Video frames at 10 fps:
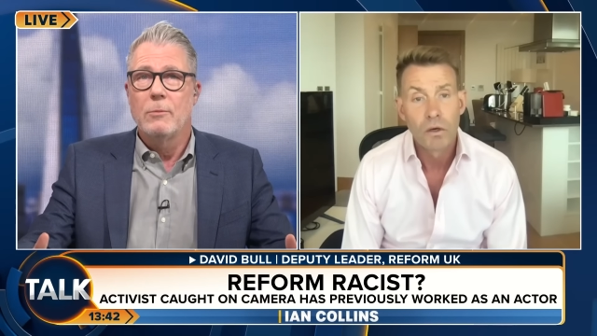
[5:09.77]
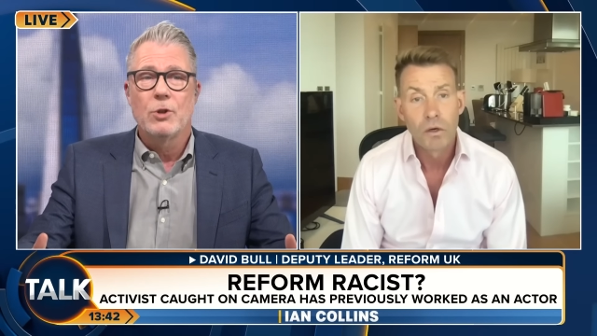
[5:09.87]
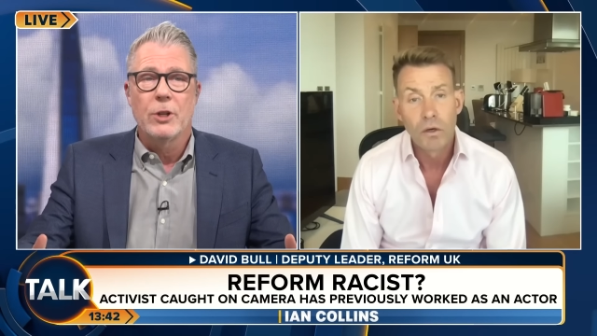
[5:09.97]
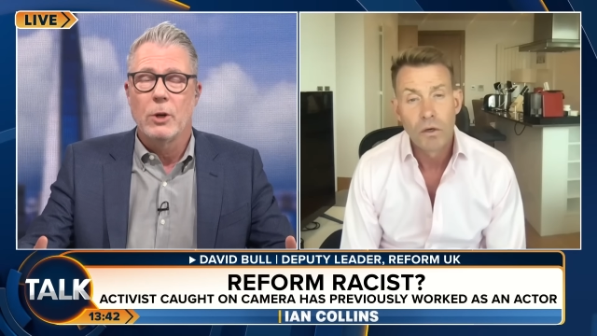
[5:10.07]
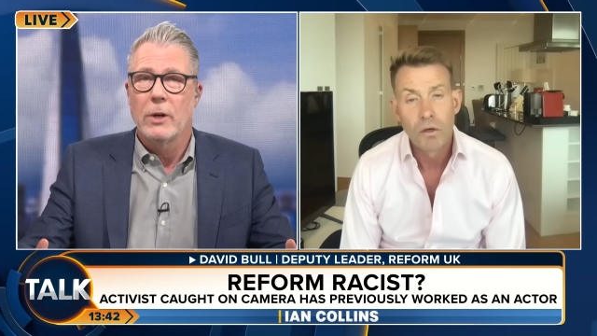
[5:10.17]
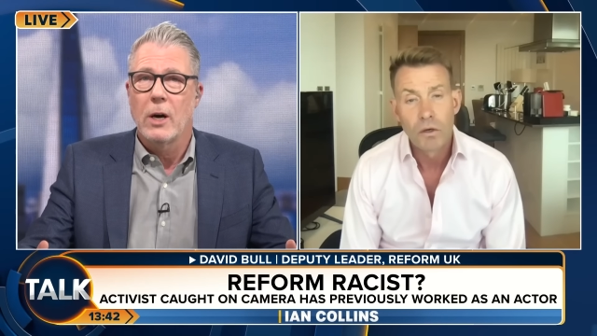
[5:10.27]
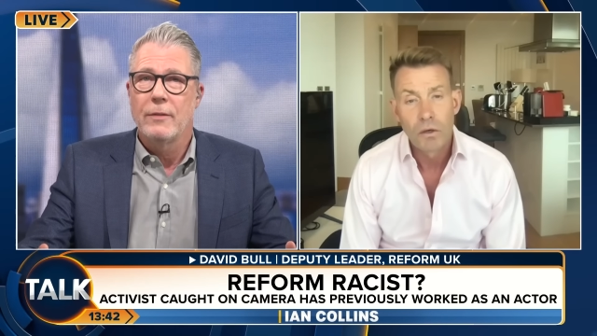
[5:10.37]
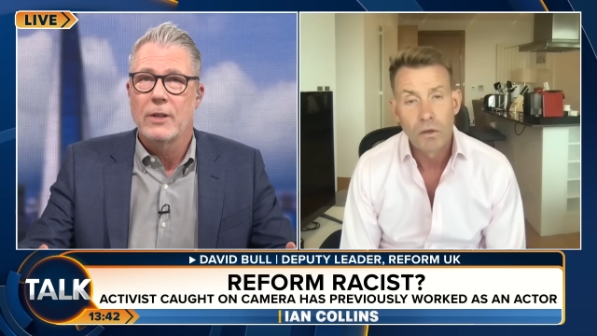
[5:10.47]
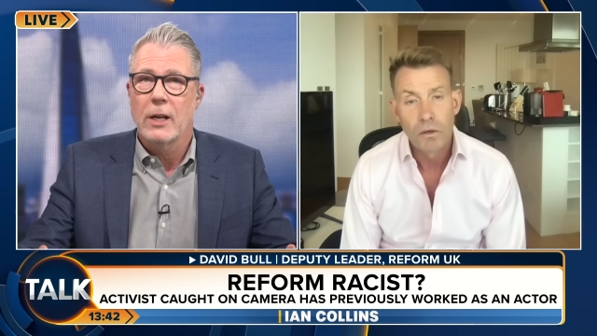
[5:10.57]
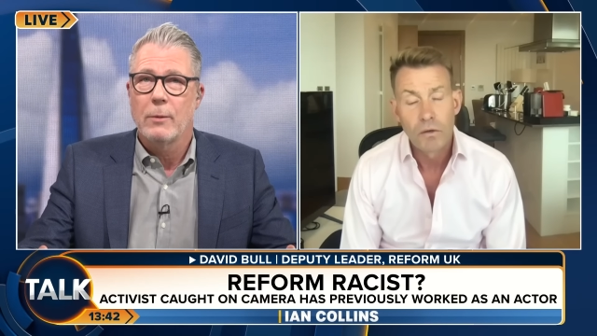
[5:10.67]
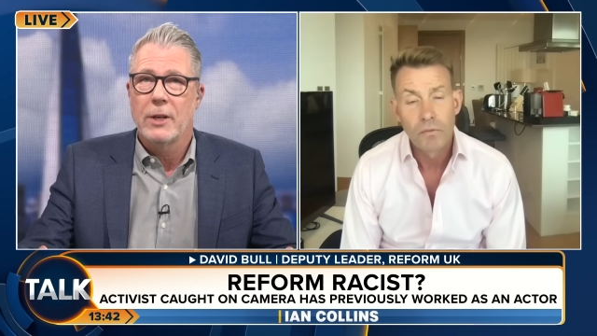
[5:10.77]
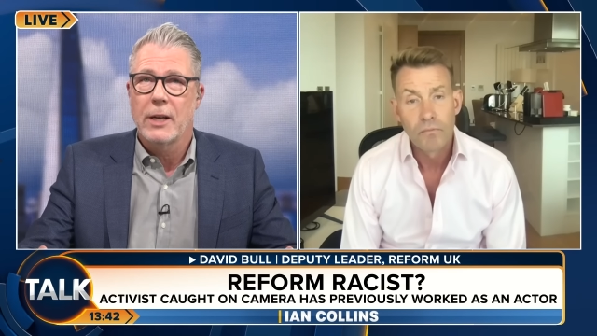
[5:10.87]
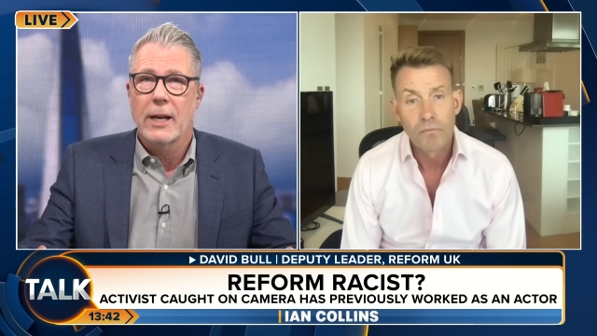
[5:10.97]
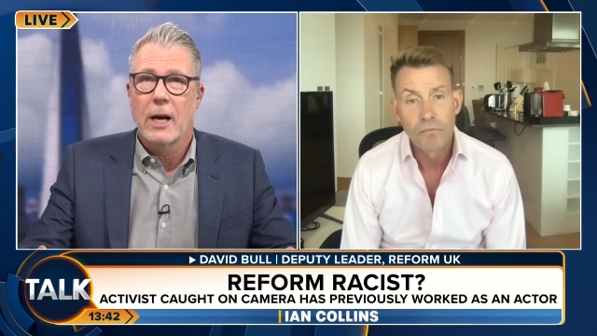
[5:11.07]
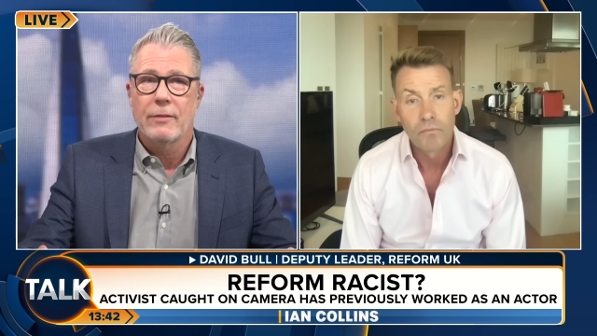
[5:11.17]
Speaker 1: I'm sure you and I have done it when you
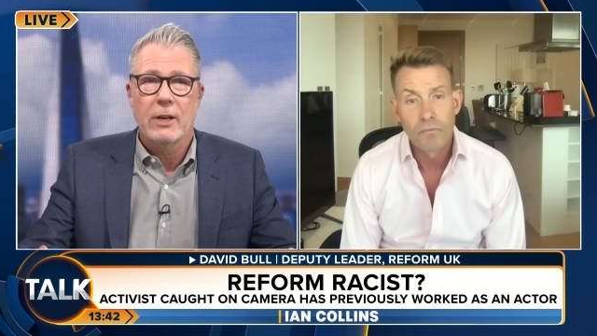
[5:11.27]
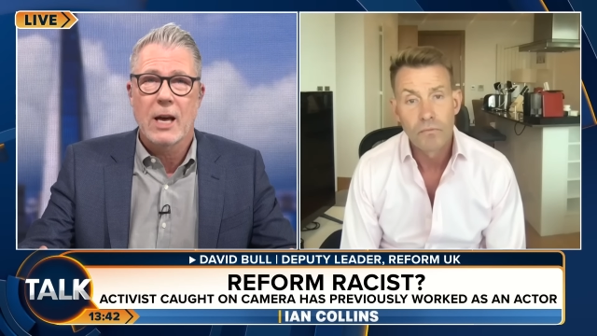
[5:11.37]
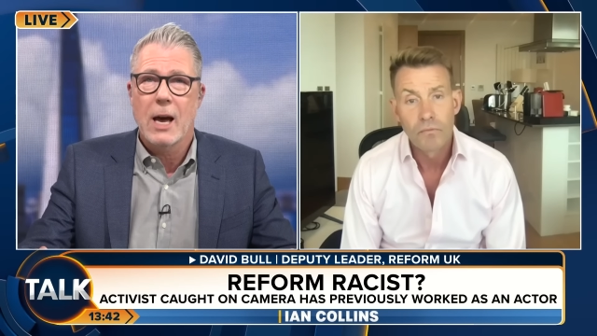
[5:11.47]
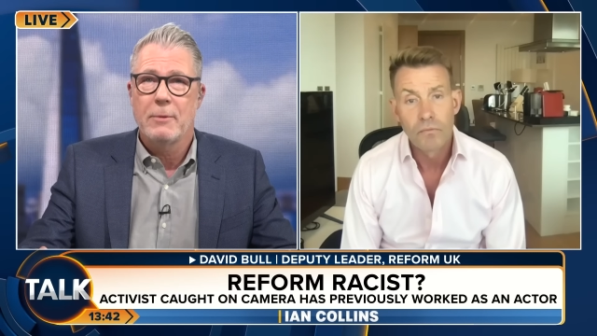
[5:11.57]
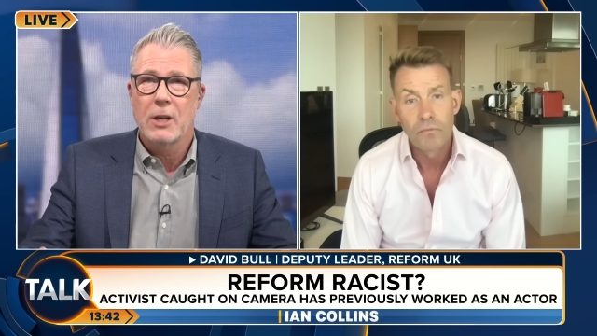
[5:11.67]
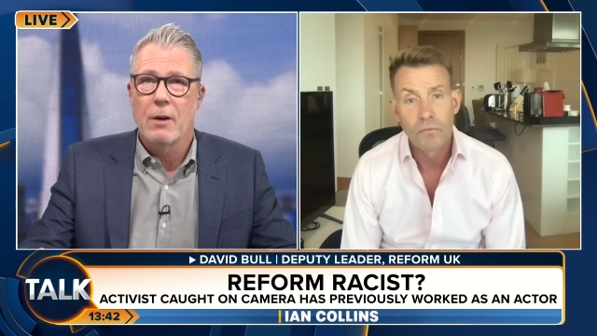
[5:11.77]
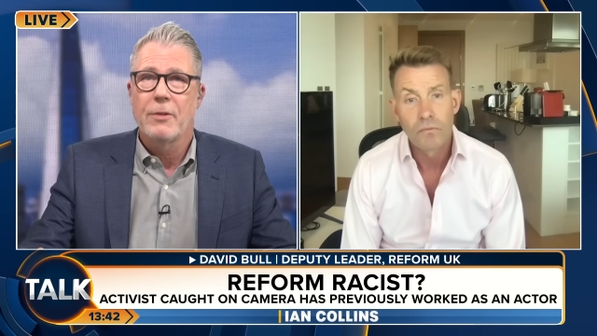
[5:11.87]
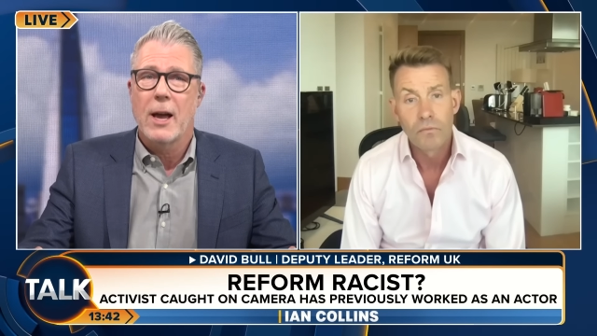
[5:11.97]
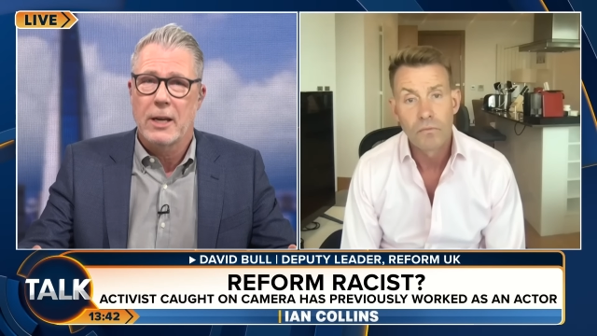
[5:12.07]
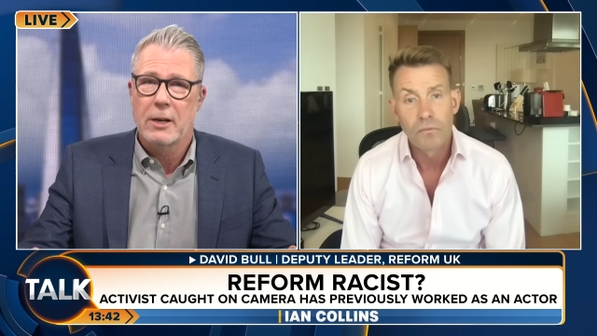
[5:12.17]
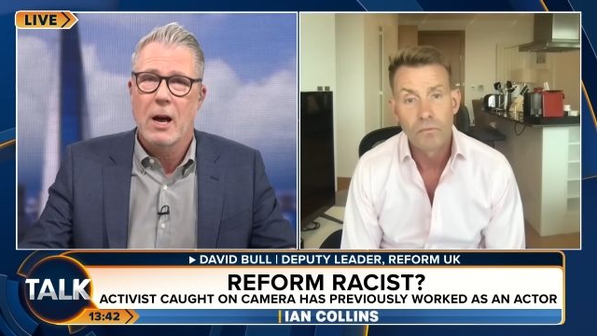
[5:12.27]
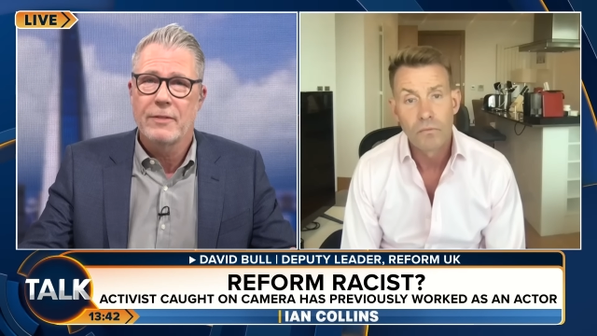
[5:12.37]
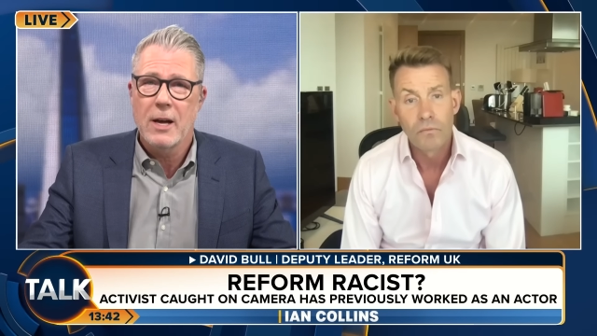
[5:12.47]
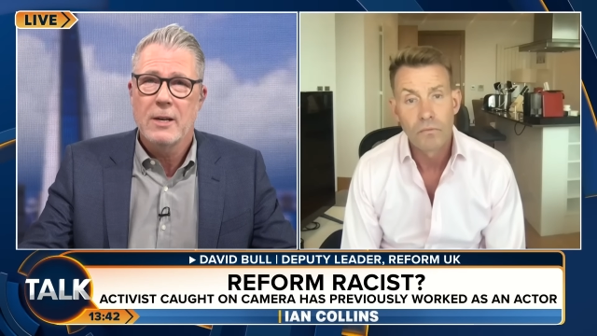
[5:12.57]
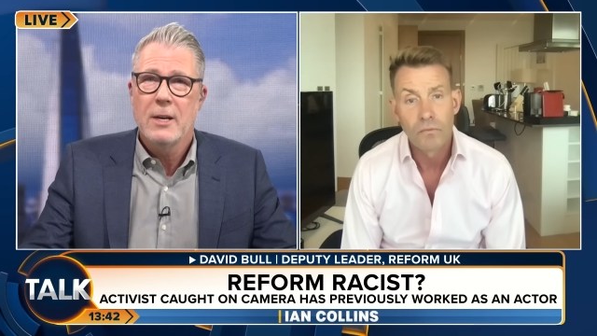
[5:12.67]
get out of a cab, you go, thank you,
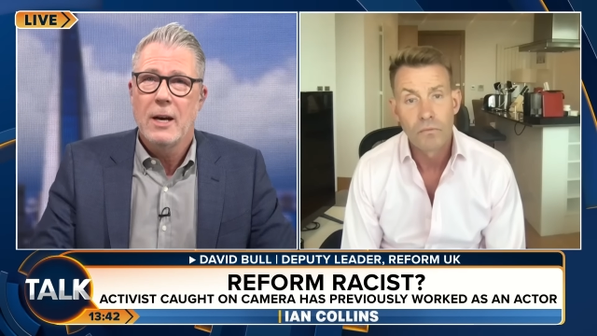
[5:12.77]
governor,